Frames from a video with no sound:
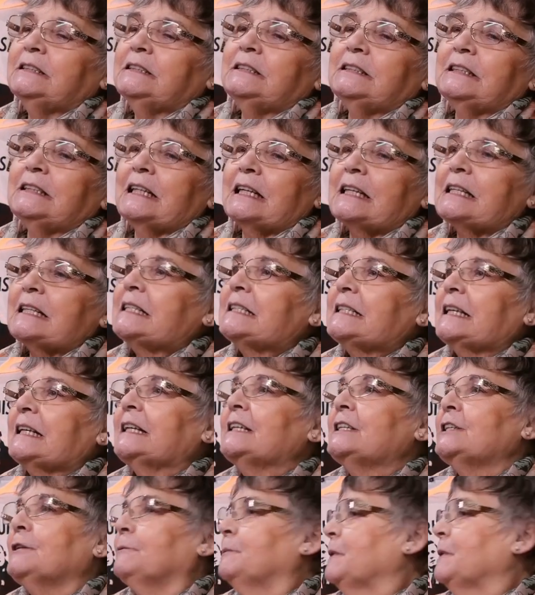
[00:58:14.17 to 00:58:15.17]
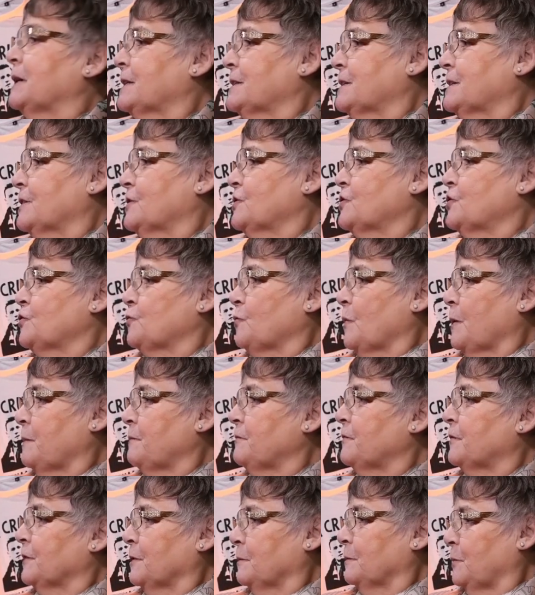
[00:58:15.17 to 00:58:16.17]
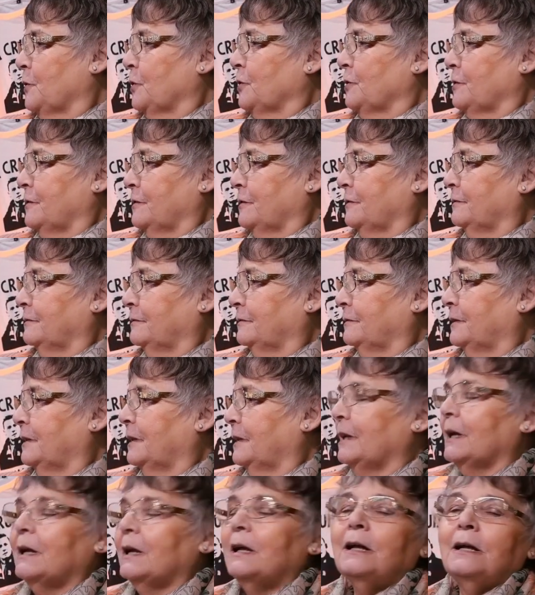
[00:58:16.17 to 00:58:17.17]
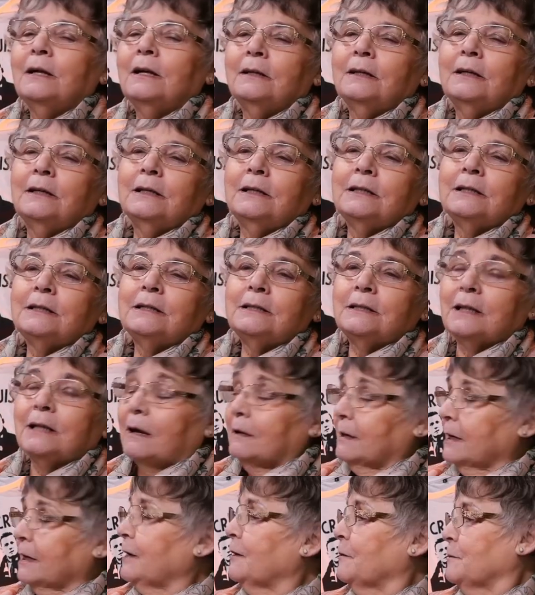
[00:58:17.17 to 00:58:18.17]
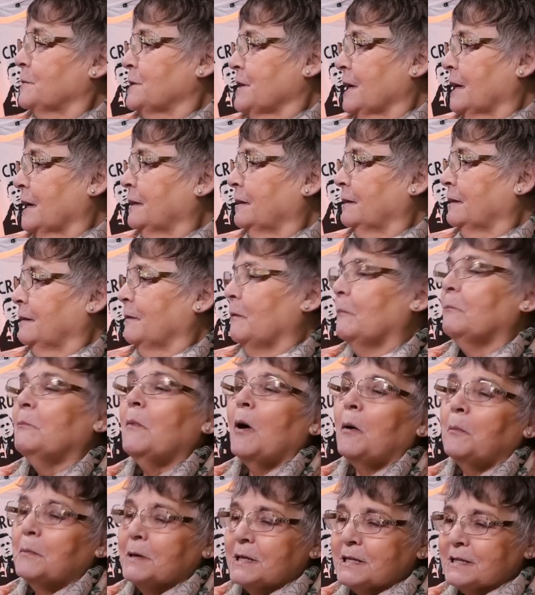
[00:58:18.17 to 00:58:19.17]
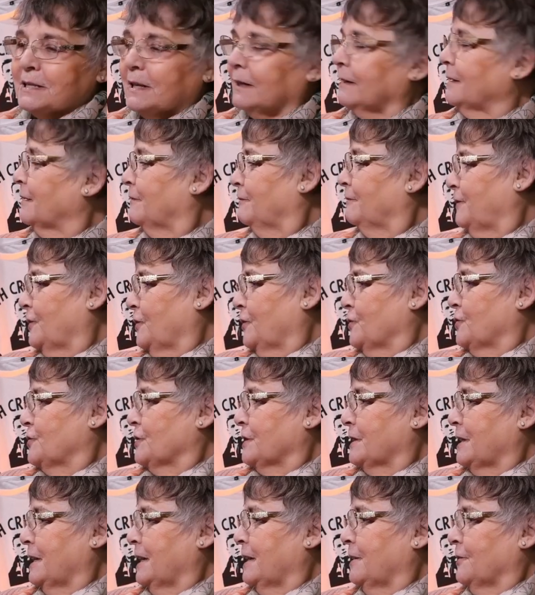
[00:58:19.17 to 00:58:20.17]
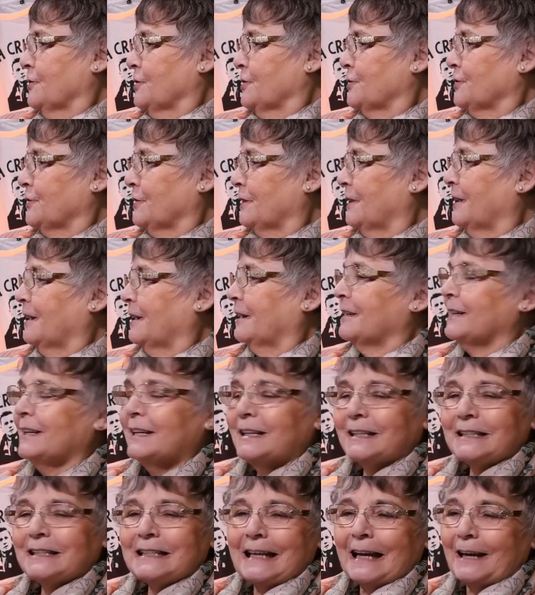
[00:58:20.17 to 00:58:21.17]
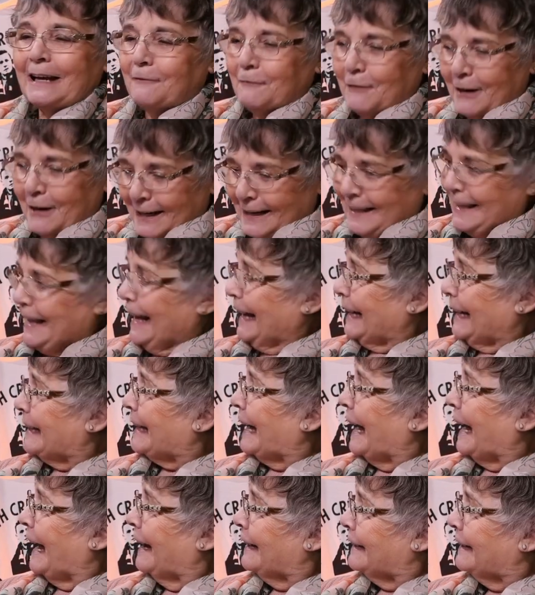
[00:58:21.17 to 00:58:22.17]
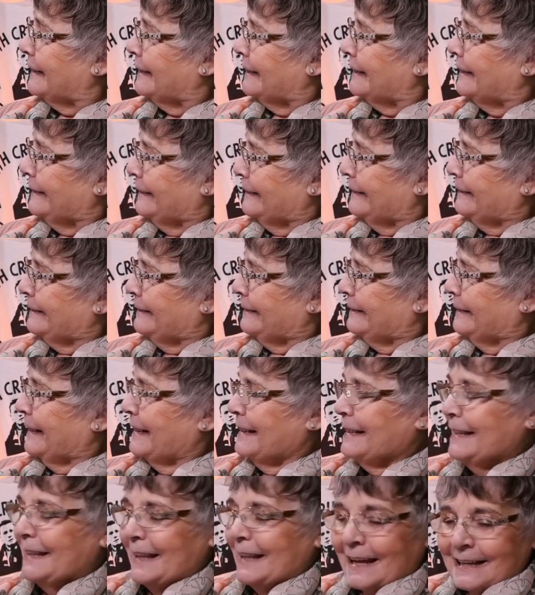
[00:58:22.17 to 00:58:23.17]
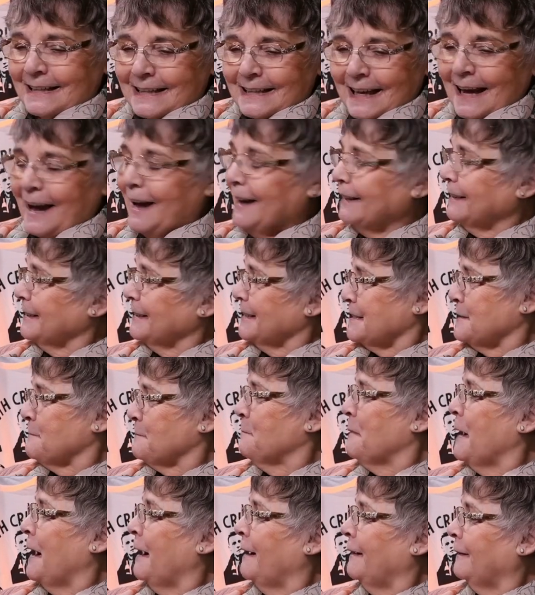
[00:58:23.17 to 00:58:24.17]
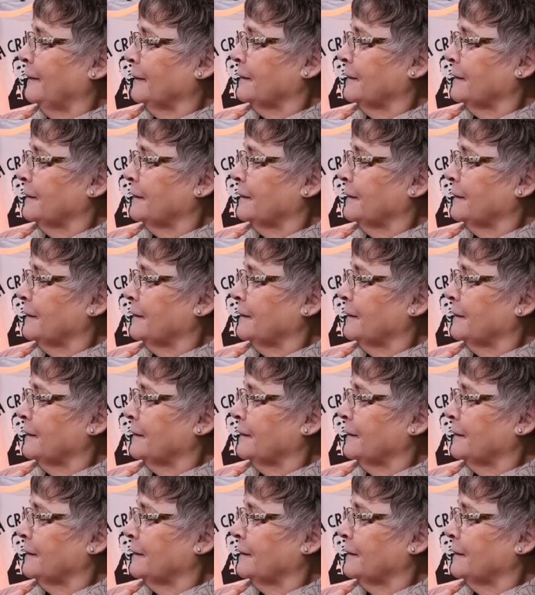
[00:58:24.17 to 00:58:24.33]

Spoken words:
The next thing, she makes a sweep for the bird. Daddy comes in. Mommy's sitting in floods of tears. Get rid of that cat. That cat is mad.